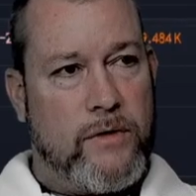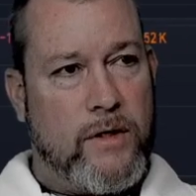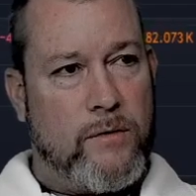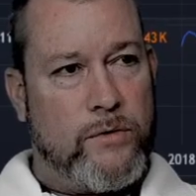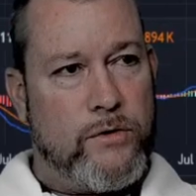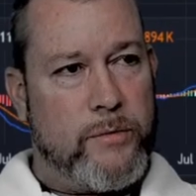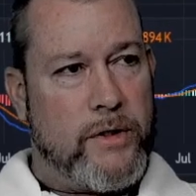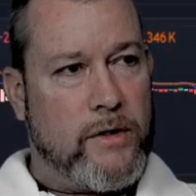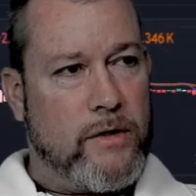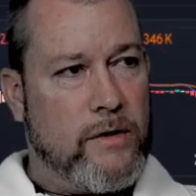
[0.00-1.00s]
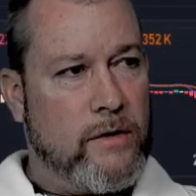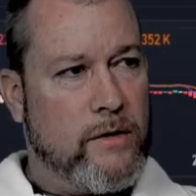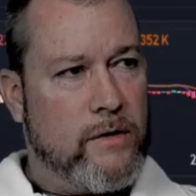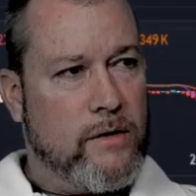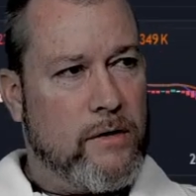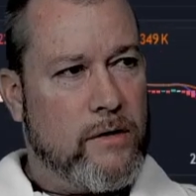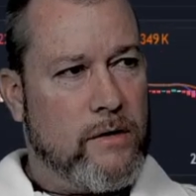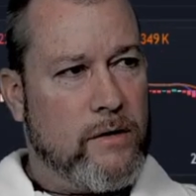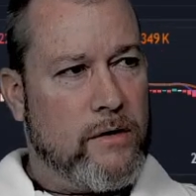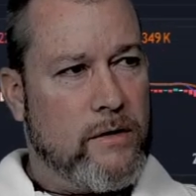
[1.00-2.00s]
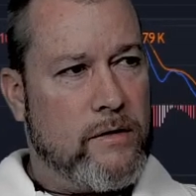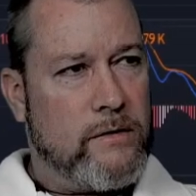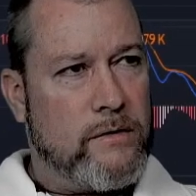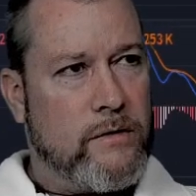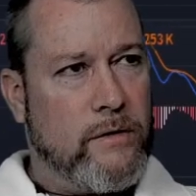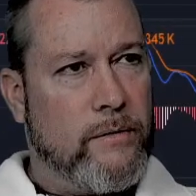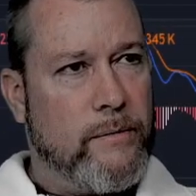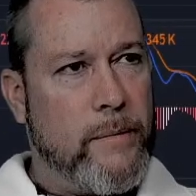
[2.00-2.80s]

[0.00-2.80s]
that will do better. So